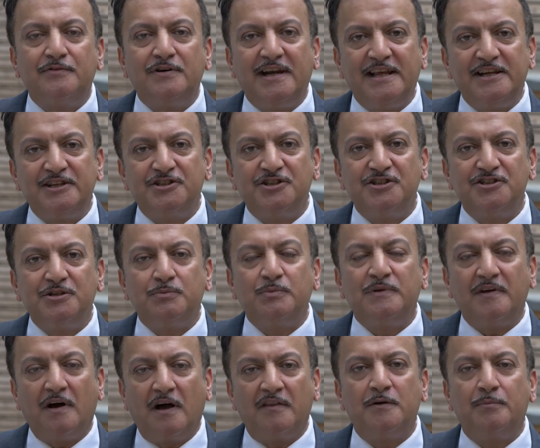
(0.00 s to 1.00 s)
of relationship
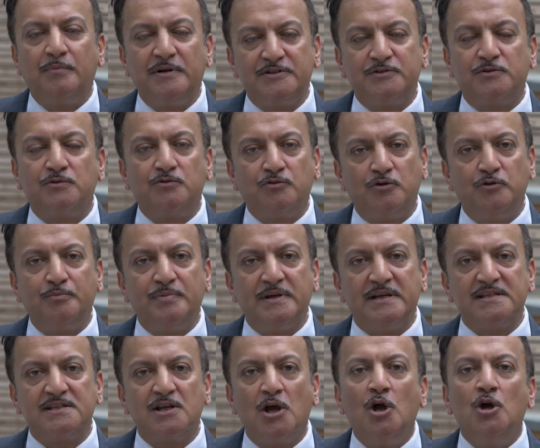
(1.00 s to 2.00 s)
with other political
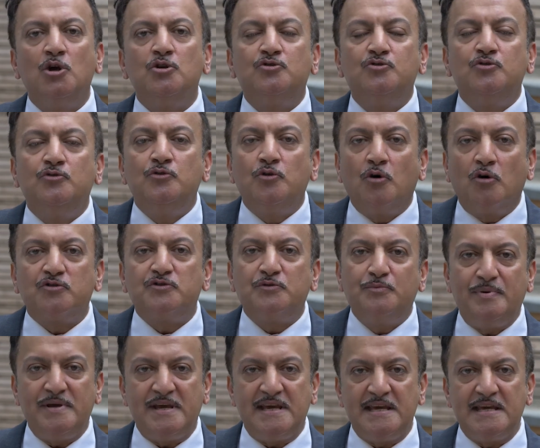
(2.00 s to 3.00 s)
groupings. Do not
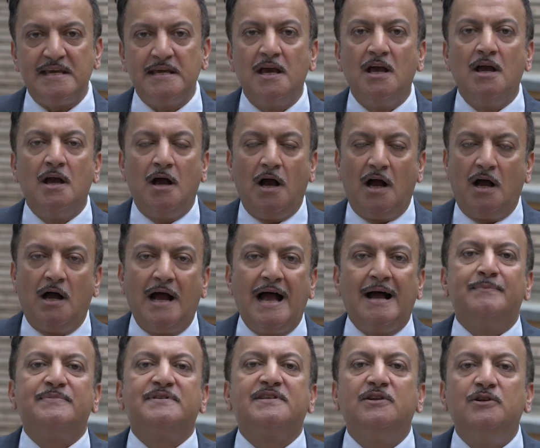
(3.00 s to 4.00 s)
be
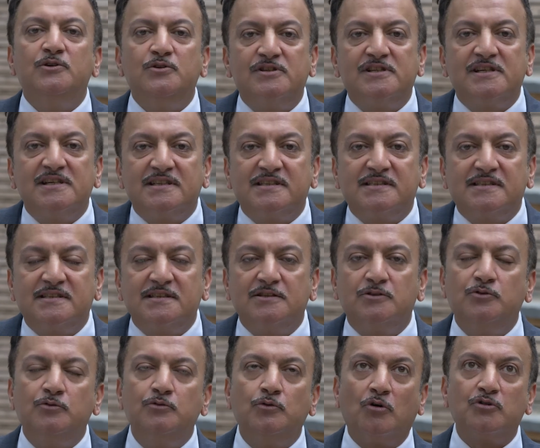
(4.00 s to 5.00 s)

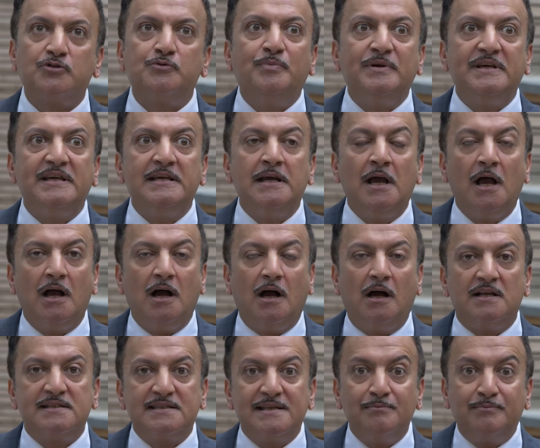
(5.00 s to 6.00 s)
absolutist. Do not be
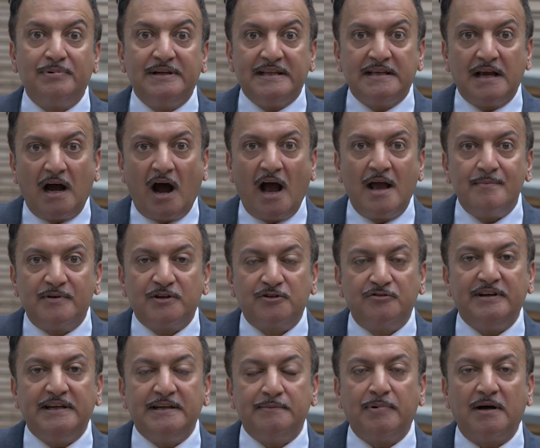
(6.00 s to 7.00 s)
simply, I'm a
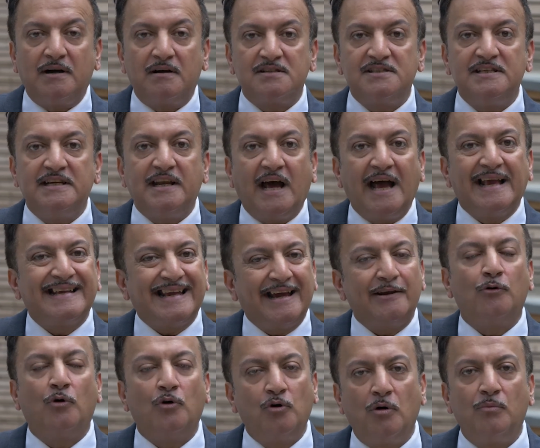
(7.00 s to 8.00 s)
Green Party and I
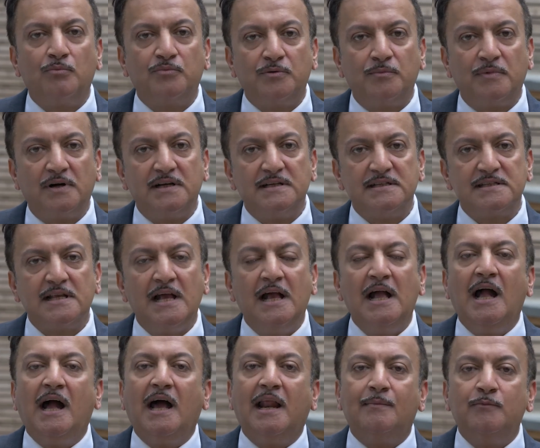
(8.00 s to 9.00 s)
cannot compromise.
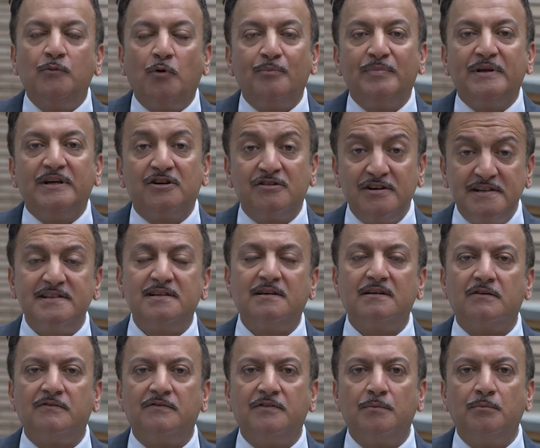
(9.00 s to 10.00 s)
And I'm not being
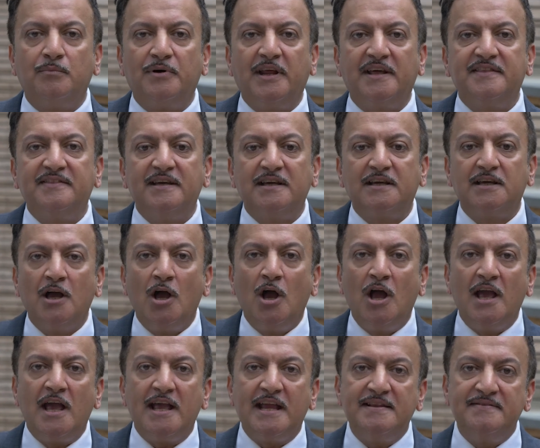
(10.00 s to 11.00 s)
critical of them, but I think
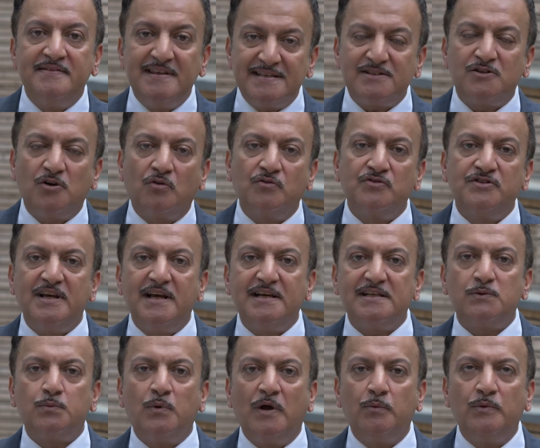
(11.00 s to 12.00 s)
in this
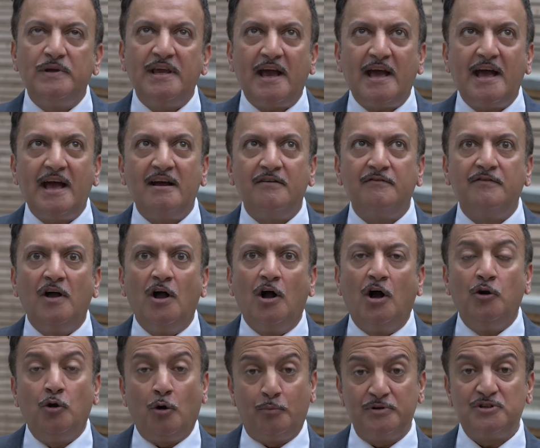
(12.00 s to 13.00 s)
context where we have
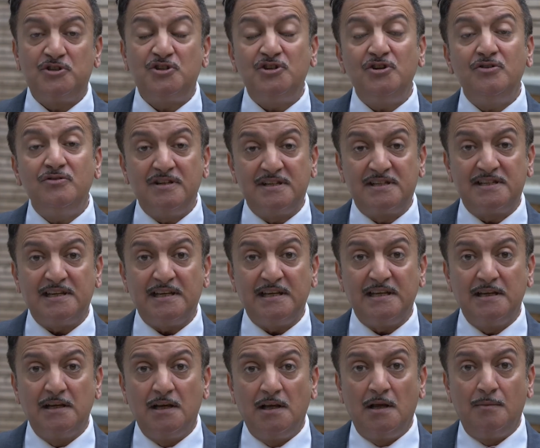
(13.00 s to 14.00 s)
an
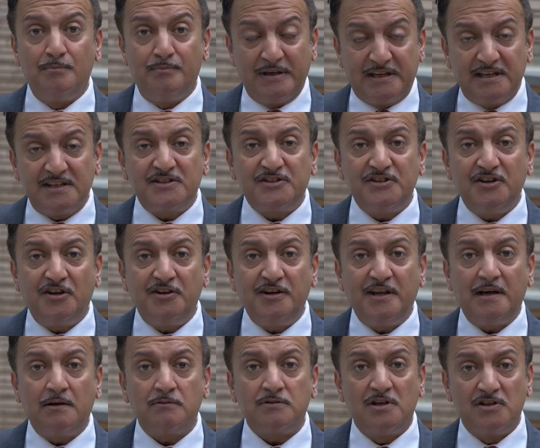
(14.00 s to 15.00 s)
opportunity, biggest
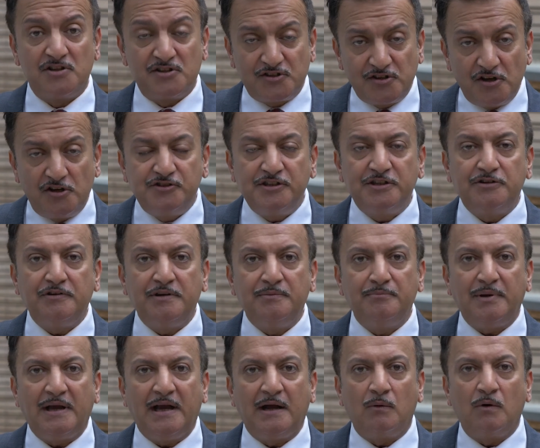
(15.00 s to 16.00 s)
turnout, surging
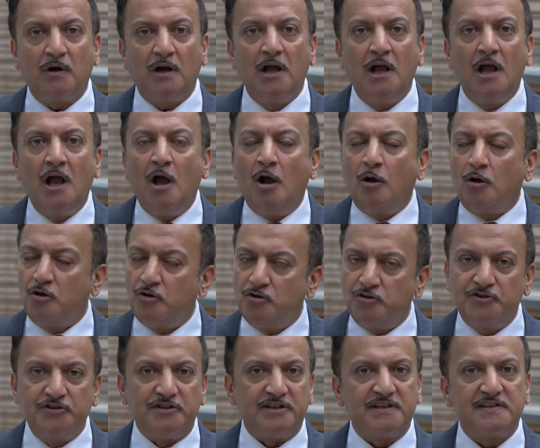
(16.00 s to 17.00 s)
green power,
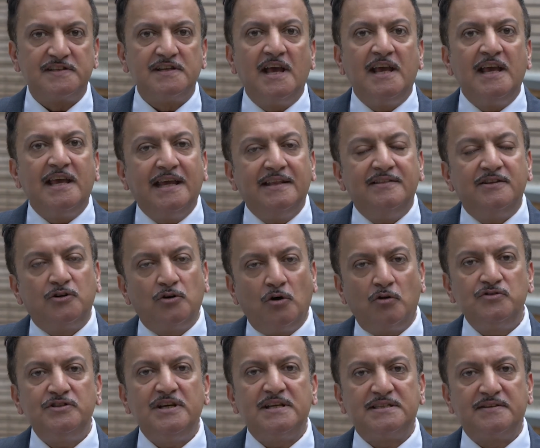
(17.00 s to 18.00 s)
goodness, in the
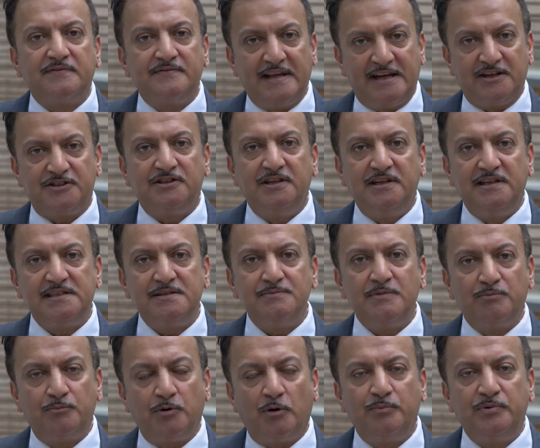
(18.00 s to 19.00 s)
context of
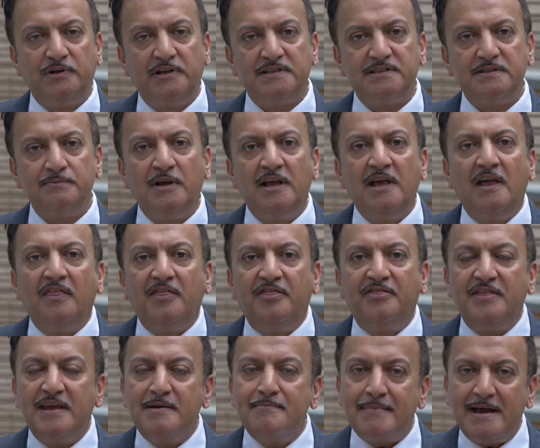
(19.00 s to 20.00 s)
nationalism and populism,
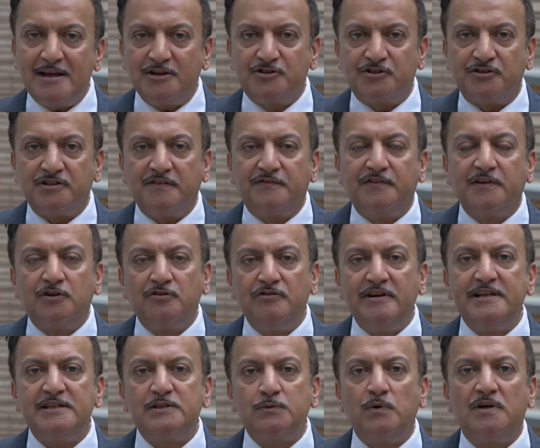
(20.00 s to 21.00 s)
imagine if the
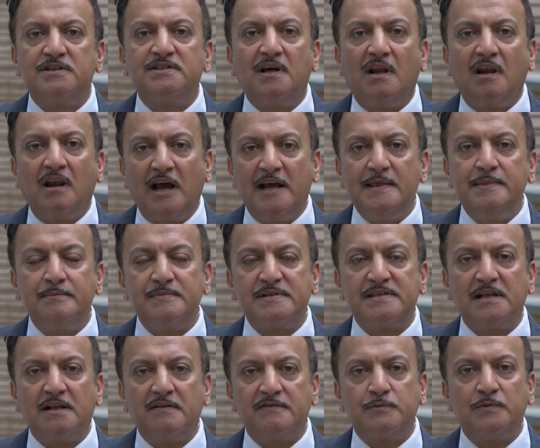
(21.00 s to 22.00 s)
Greens were to align
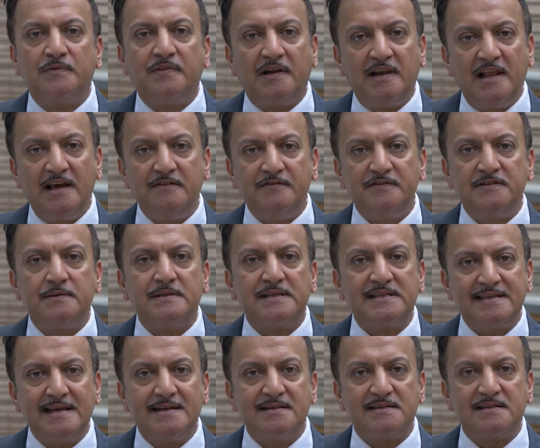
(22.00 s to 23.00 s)
themselves with the left and the
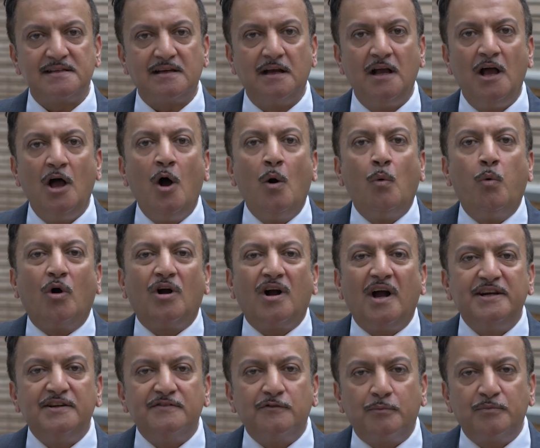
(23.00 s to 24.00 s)
centre, what
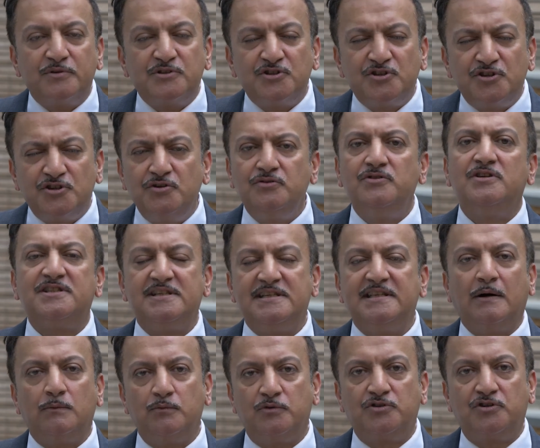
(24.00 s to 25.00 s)
kind of opportunity
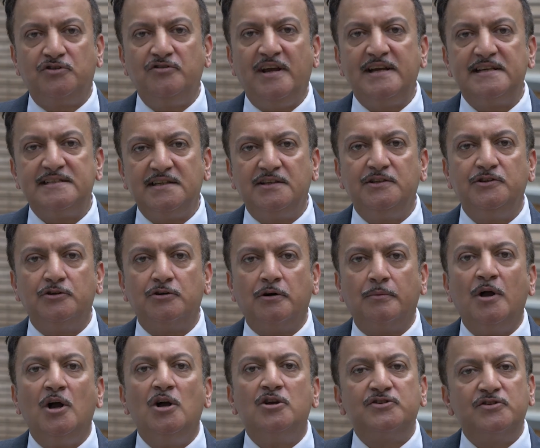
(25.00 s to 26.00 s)
that would create in
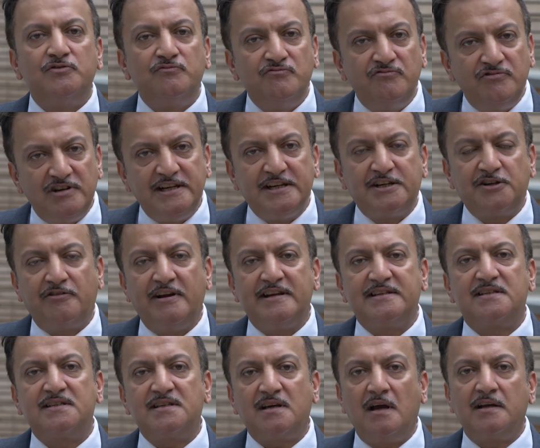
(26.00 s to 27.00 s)
Europe to really
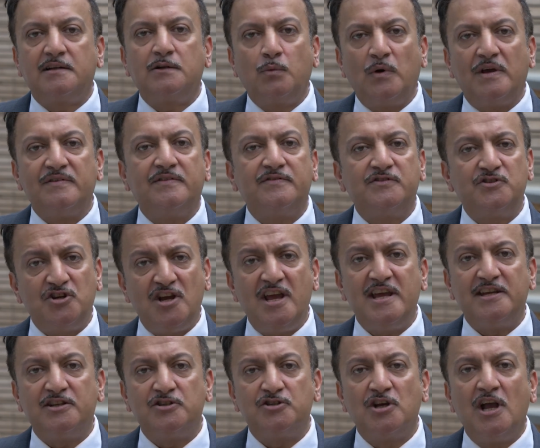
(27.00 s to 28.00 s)
create a tidal wave of
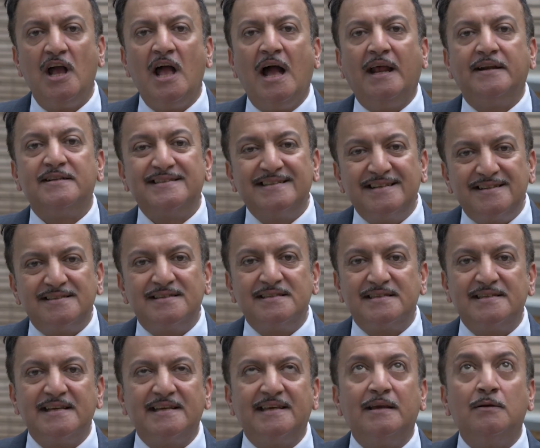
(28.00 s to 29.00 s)
change and
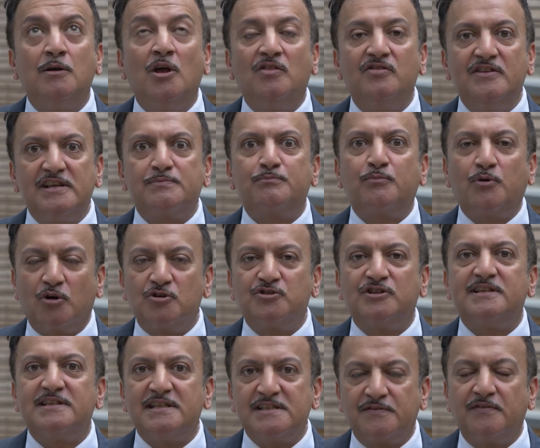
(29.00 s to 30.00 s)
citizens thinking this
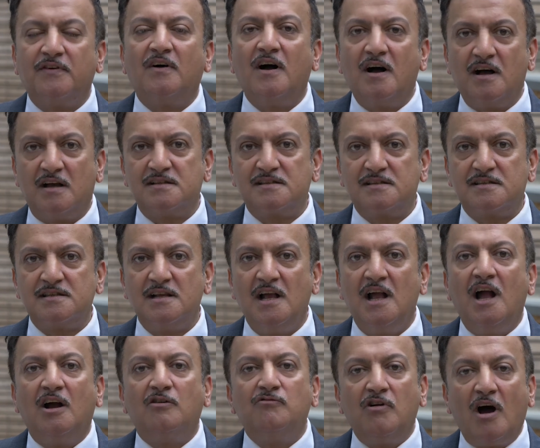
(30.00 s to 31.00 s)
project is for us,
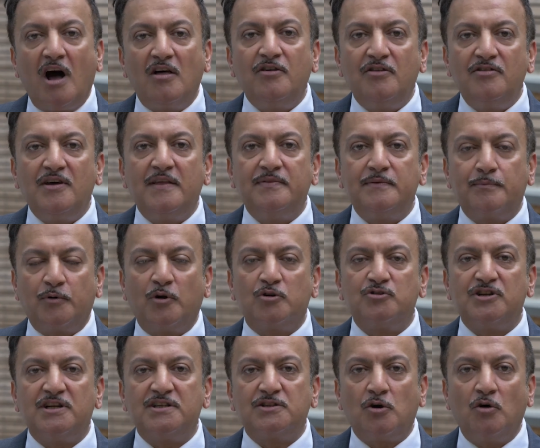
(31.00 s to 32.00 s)
rather than the
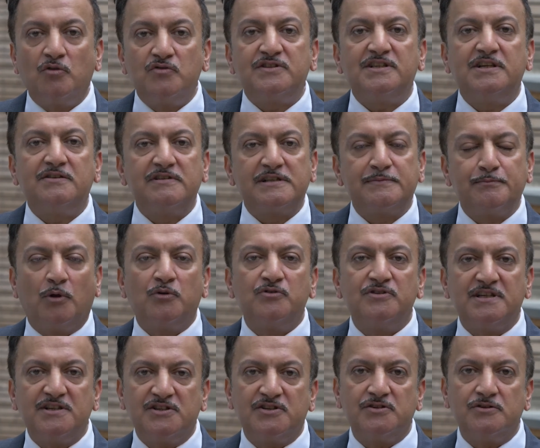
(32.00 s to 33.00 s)
project constantly
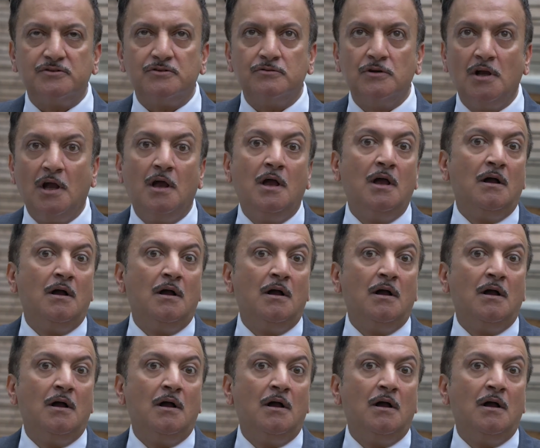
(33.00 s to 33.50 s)
responding to